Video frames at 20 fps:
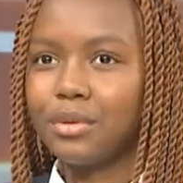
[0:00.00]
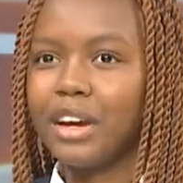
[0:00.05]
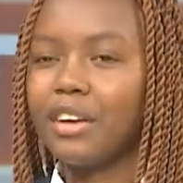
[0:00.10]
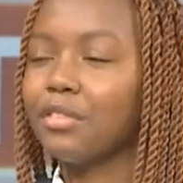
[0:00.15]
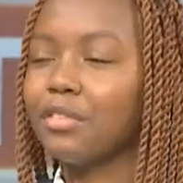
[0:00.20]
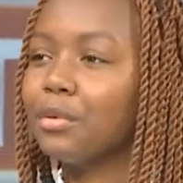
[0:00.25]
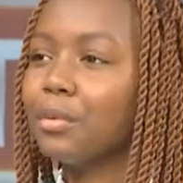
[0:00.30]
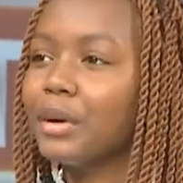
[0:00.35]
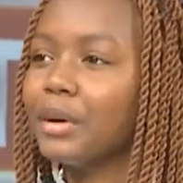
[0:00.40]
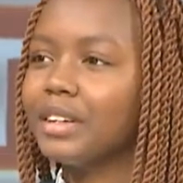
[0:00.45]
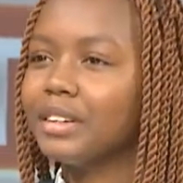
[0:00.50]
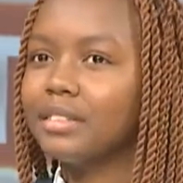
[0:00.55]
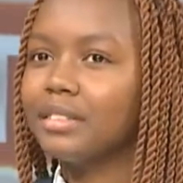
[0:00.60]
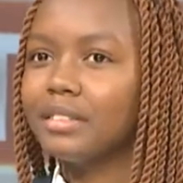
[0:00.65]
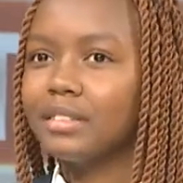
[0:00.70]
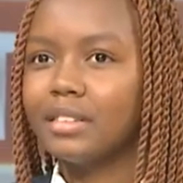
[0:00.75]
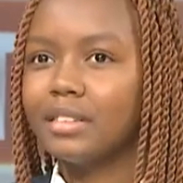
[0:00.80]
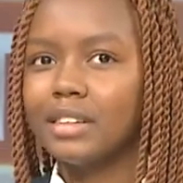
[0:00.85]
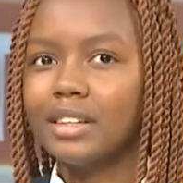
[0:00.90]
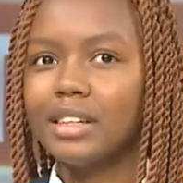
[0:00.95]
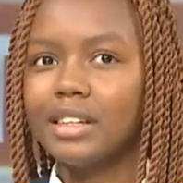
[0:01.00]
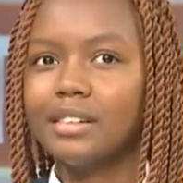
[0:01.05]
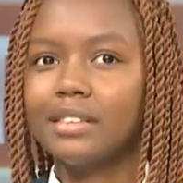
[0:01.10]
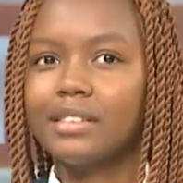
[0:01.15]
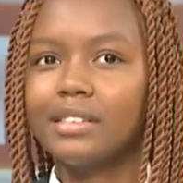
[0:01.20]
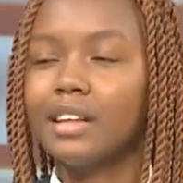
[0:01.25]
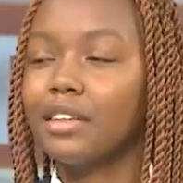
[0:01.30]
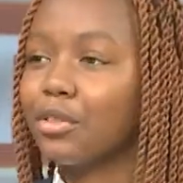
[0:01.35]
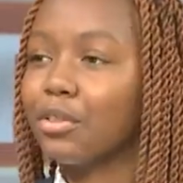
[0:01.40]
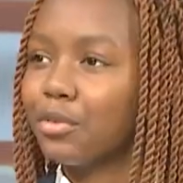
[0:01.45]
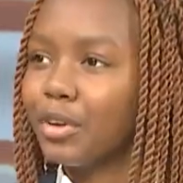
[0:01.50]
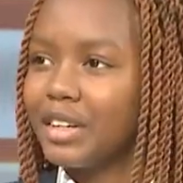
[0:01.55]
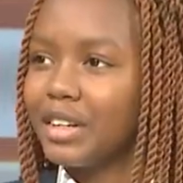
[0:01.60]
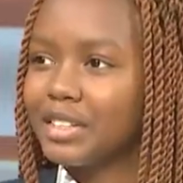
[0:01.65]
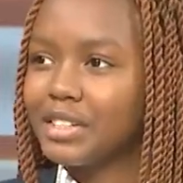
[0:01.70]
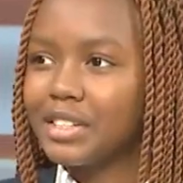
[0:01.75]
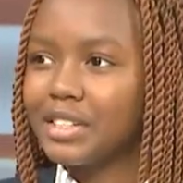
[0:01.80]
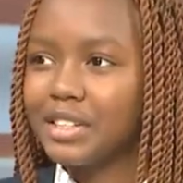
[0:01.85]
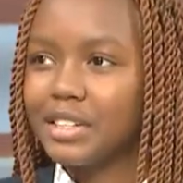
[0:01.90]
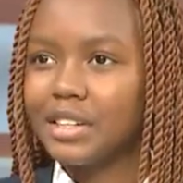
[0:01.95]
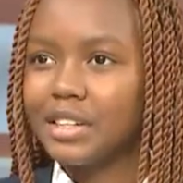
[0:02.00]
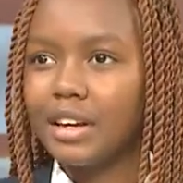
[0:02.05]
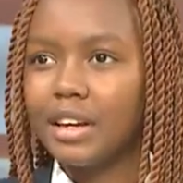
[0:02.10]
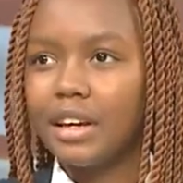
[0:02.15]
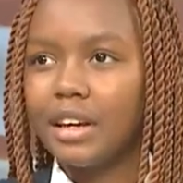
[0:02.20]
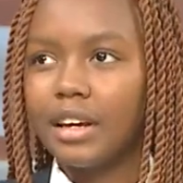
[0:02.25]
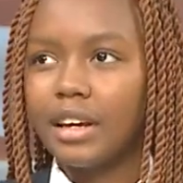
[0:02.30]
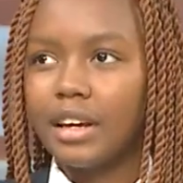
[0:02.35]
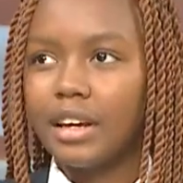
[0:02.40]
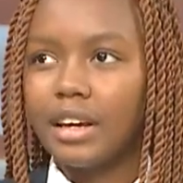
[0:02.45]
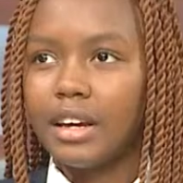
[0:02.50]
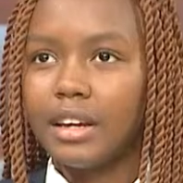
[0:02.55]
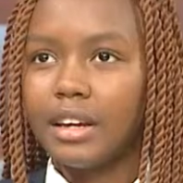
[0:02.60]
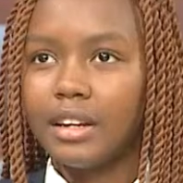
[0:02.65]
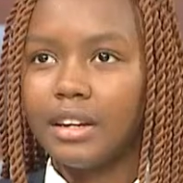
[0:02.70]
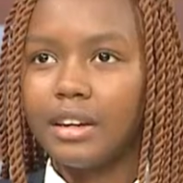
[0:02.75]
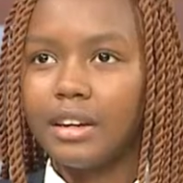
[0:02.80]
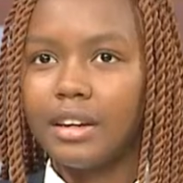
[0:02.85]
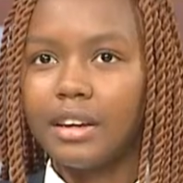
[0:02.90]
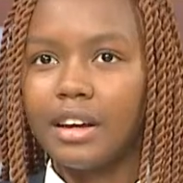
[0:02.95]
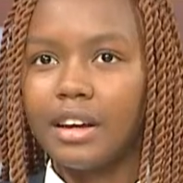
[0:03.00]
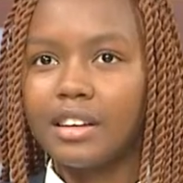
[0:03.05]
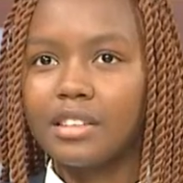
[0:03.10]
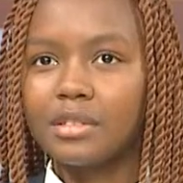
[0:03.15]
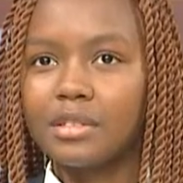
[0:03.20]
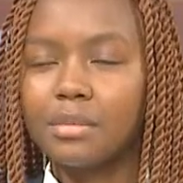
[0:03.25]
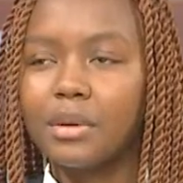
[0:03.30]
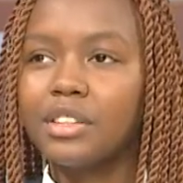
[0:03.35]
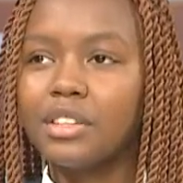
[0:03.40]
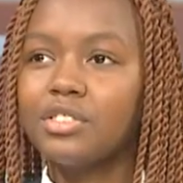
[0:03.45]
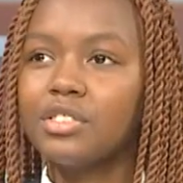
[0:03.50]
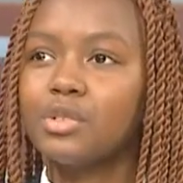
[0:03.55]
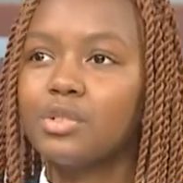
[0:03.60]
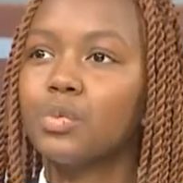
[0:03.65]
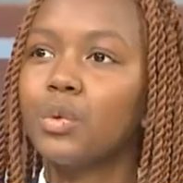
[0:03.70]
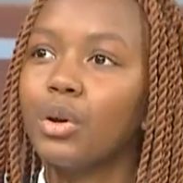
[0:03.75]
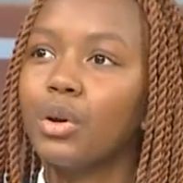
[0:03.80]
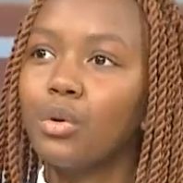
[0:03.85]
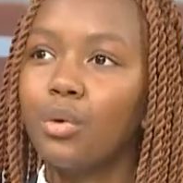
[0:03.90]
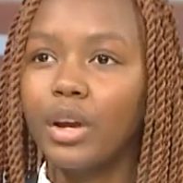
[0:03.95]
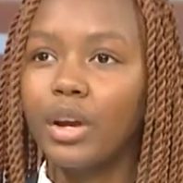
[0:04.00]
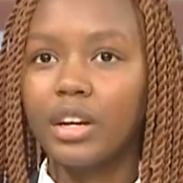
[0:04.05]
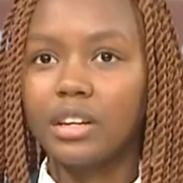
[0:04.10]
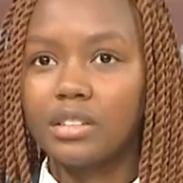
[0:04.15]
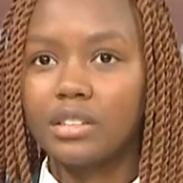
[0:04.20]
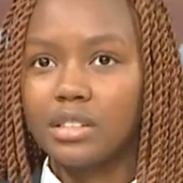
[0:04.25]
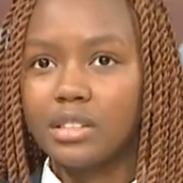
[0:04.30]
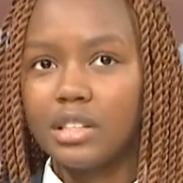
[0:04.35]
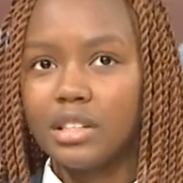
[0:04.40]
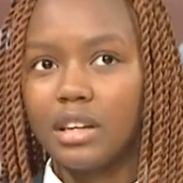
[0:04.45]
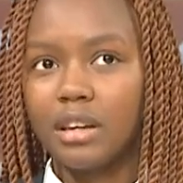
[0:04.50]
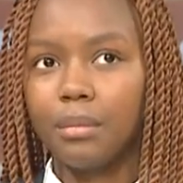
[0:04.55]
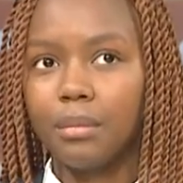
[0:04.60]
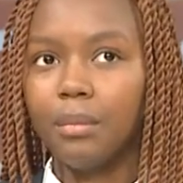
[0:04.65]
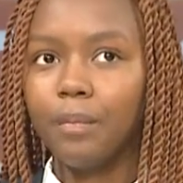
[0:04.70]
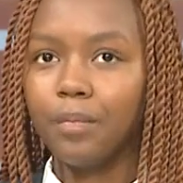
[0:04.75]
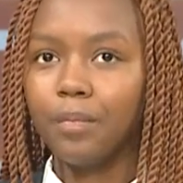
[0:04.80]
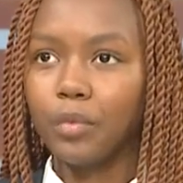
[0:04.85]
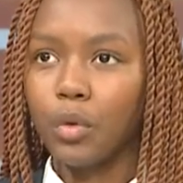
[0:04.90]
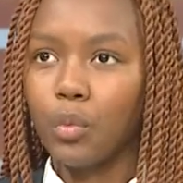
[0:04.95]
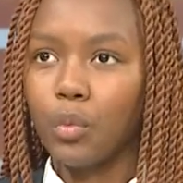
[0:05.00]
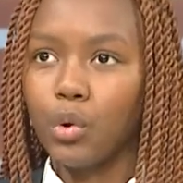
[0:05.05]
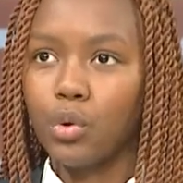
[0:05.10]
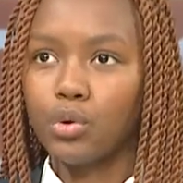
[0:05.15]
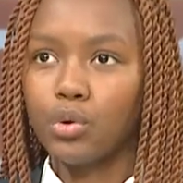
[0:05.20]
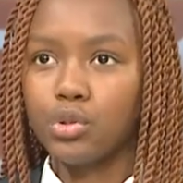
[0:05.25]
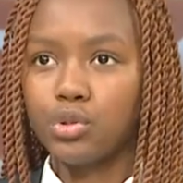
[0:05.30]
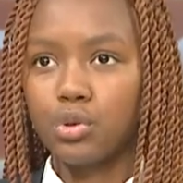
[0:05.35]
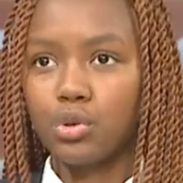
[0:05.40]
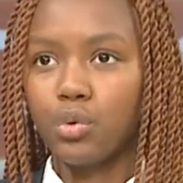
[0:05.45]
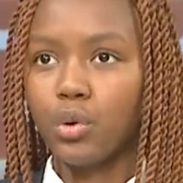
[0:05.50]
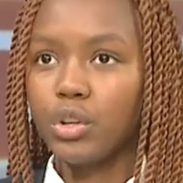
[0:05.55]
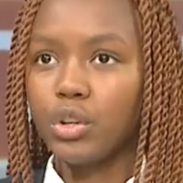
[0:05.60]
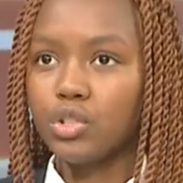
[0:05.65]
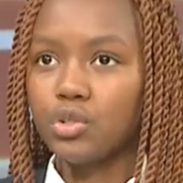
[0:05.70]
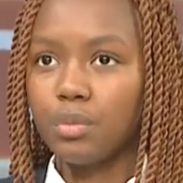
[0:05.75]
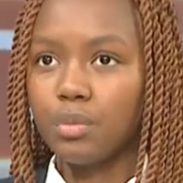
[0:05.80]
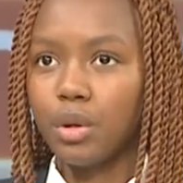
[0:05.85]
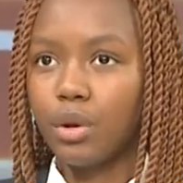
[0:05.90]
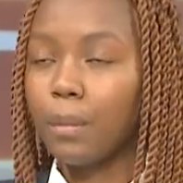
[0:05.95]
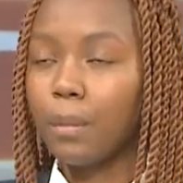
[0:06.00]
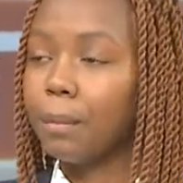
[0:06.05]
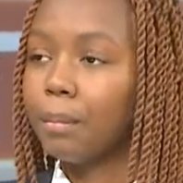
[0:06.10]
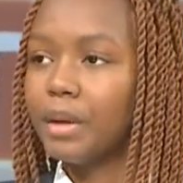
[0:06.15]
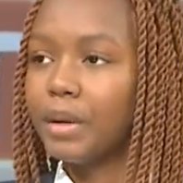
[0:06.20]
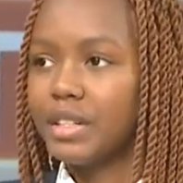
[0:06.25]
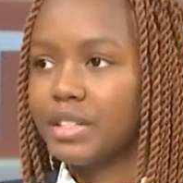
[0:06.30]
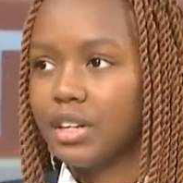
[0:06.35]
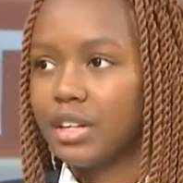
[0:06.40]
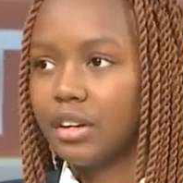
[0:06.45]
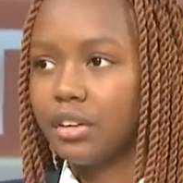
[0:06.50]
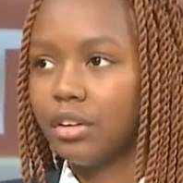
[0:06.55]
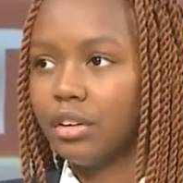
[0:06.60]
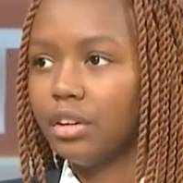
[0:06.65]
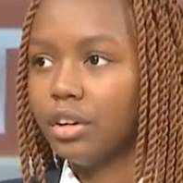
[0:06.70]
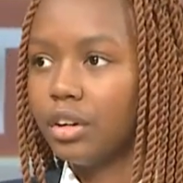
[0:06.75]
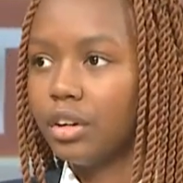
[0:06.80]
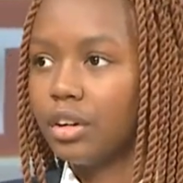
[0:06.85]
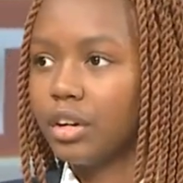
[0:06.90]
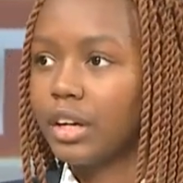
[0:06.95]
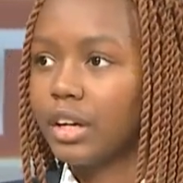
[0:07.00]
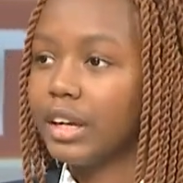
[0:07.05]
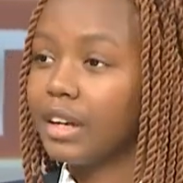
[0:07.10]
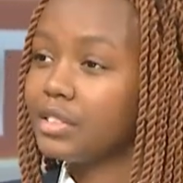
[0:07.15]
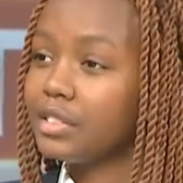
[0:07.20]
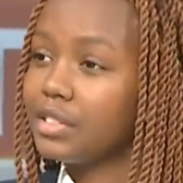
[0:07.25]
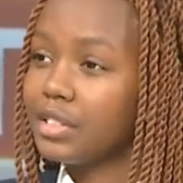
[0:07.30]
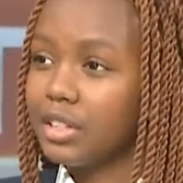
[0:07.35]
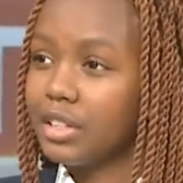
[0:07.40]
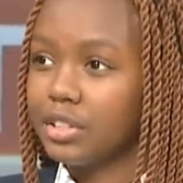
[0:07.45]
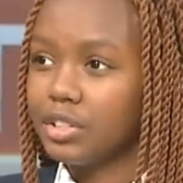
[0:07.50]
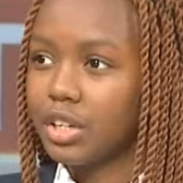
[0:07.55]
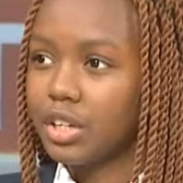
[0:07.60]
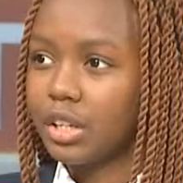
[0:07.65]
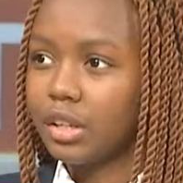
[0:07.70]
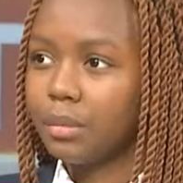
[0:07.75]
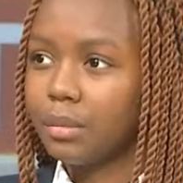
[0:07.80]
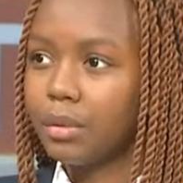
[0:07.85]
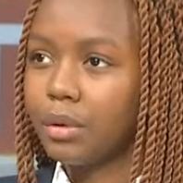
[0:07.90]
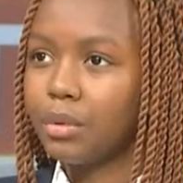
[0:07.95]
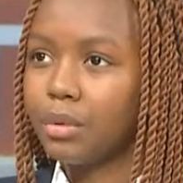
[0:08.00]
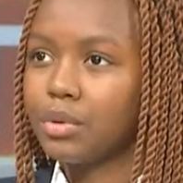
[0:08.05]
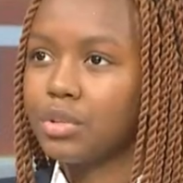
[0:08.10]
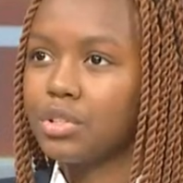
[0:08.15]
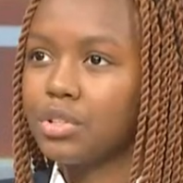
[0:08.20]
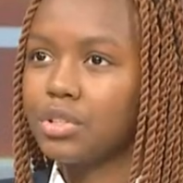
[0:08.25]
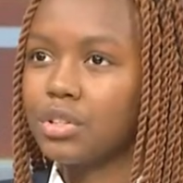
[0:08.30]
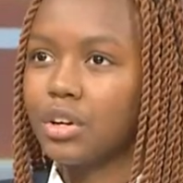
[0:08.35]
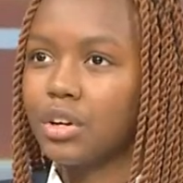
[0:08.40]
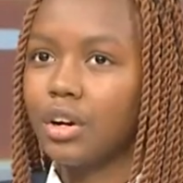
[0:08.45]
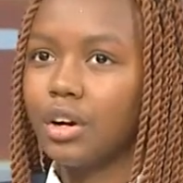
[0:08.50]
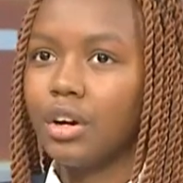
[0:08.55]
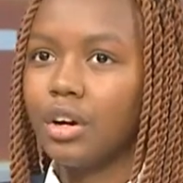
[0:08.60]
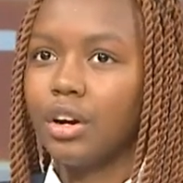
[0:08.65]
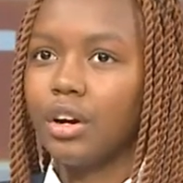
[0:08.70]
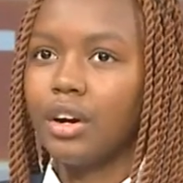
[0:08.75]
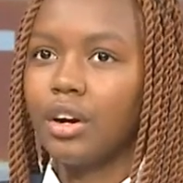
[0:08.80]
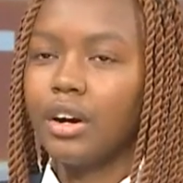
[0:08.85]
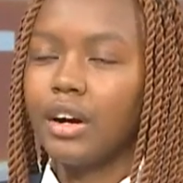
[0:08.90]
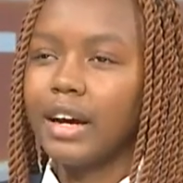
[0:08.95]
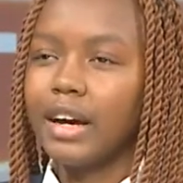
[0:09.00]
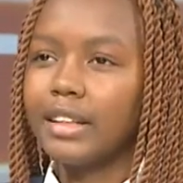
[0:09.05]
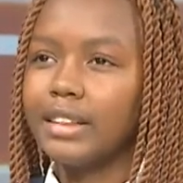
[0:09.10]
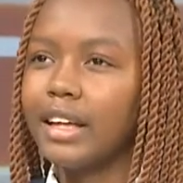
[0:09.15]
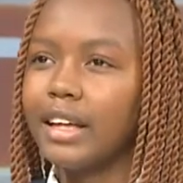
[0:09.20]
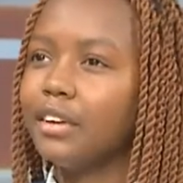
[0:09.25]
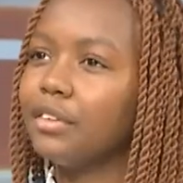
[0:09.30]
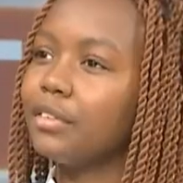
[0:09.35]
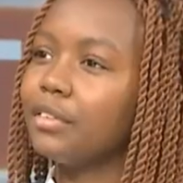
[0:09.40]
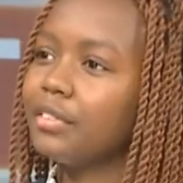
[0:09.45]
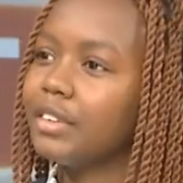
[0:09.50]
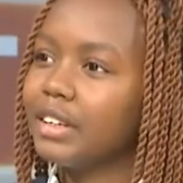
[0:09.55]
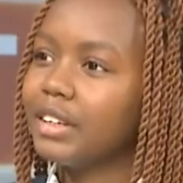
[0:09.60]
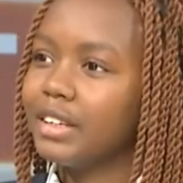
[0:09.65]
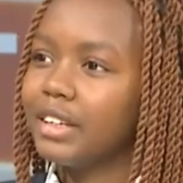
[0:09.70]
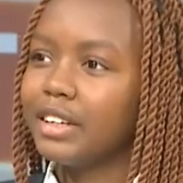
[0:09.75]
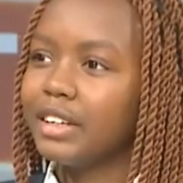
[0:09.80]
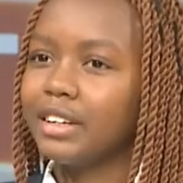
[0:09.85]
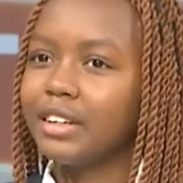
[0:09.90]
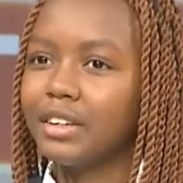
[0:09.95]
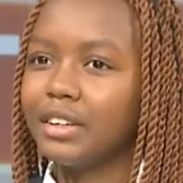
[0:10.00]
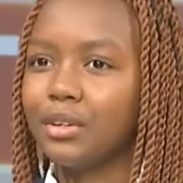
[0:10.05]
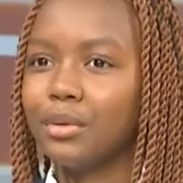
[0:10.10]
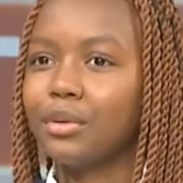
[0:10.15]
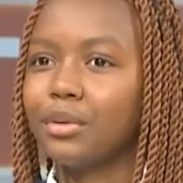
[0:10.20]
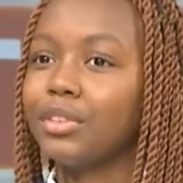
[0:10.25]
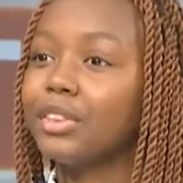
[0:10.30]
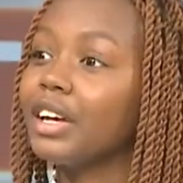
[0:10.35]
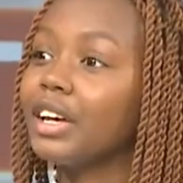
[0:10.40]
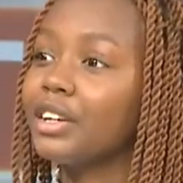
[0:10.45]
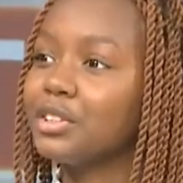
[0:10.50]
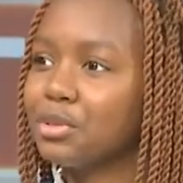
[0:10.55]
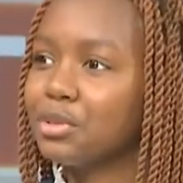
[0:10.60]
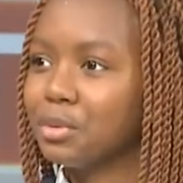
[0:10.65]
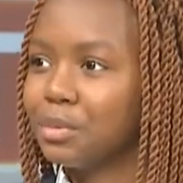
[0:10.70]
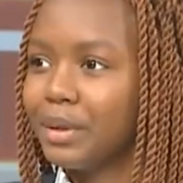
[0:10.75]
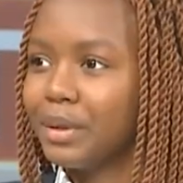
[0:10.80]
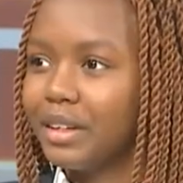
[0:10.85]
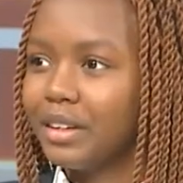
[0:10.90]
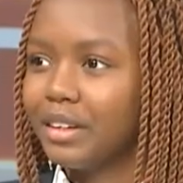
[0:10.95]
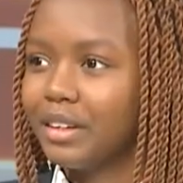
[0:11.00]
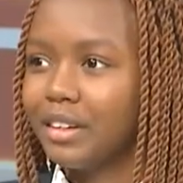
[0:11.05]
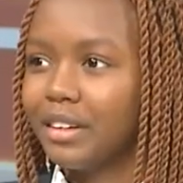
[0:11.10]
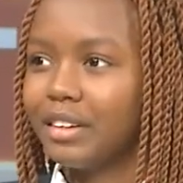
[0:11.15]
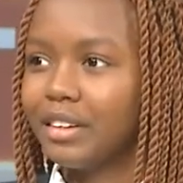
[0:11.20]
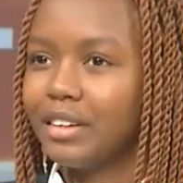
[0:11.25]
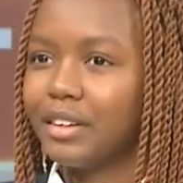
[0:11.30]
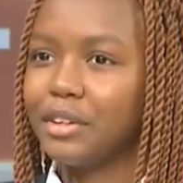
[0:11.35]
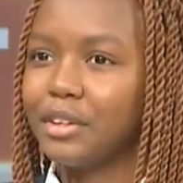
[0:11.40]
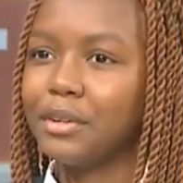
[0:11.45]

Everyone is a threat. And as much as we're going as a team, we're also going to be competing against each other, because at the end of the day, you're there to win.